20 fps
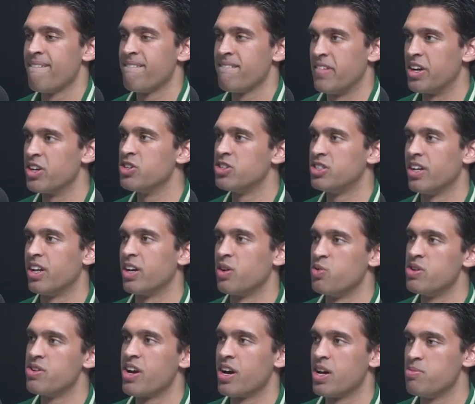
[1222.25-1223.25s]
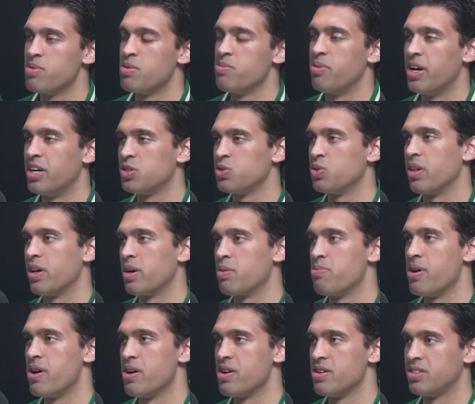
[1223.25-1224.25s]
like you said, like we've kind of been blessed with like
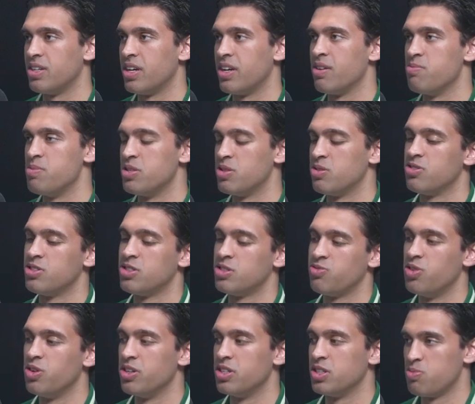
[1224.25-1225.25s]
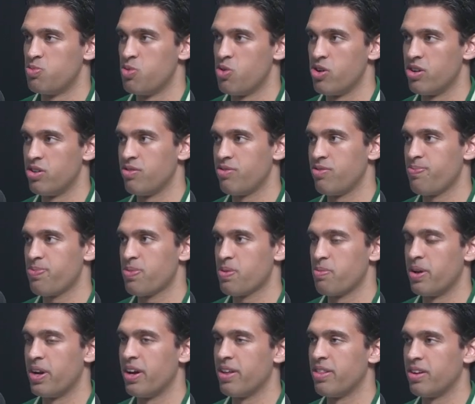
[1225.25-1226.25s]
parents that have been fully supportive. Mm-hmm.
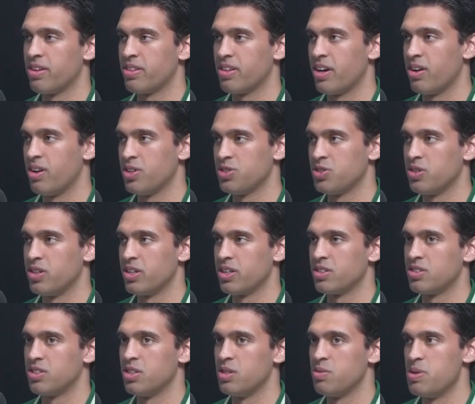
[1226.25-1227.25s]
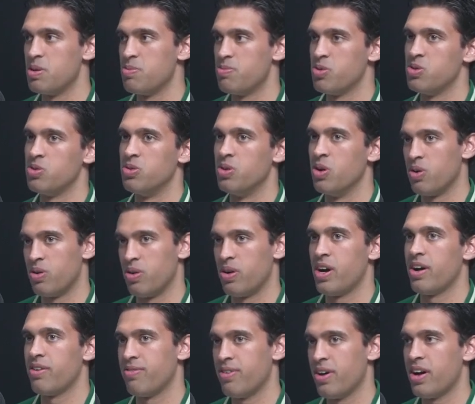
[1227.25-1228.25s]
But I think that also like to the people who don't
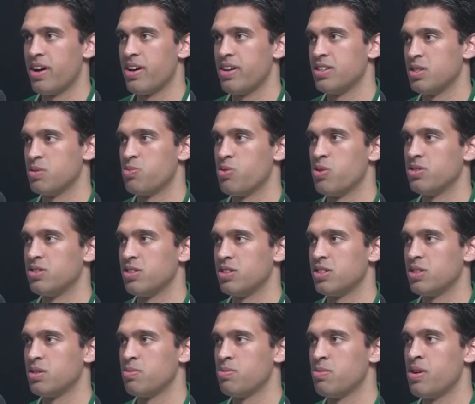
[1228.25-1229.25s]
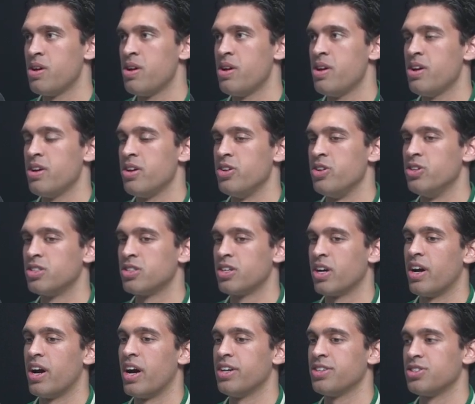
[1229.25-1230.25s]
have that support system, yeah, you just got
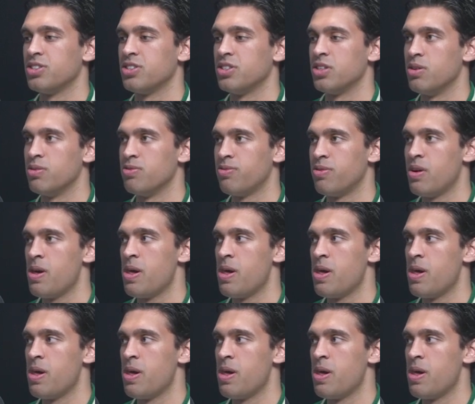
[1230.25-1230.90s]
to ask yourself,